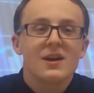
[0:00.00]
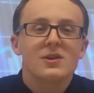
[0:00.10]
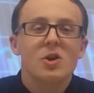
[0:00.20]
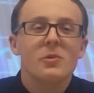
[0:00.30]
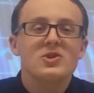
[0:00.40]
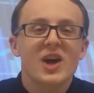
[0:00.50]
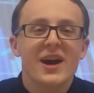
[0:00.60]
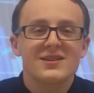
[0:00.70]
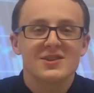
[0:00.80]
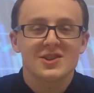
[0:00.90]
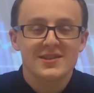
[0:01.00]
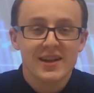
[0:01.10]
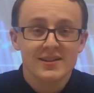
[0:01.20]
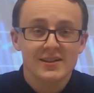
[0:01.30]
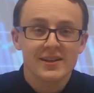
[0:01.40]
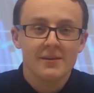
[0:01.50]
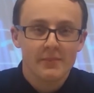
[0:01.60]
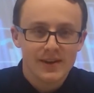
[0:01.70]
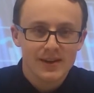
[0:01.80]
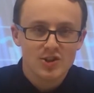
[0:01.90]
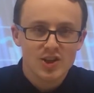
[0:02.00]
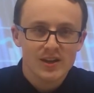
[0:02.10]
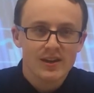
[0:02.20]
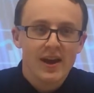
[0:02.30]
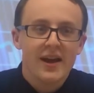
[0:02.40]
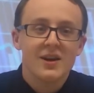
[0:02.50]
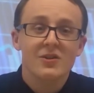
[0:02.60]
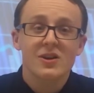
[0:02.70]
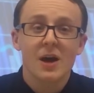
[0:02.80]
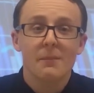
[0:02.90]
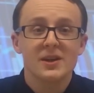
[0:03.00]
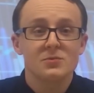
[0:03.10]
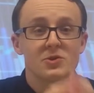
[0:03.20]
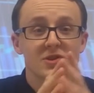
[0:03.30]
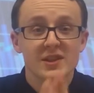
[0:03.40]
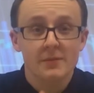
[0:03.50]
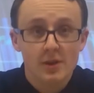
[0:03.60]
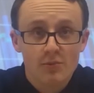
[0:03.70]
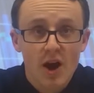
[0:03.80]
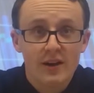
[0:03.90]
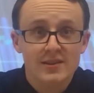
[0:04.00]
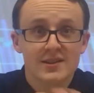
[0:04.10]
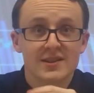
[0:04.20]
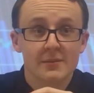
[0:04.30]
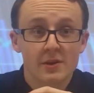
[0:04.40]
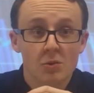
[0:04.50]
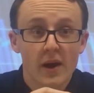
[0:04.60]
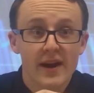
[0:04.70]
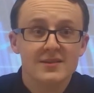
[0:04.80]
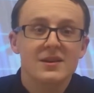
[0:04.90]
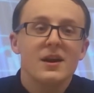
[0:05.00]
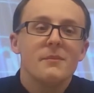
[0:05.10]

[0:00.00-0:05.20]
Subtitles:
Global giants such as Nestle, P&G, and other companies produce similar products in similar ways,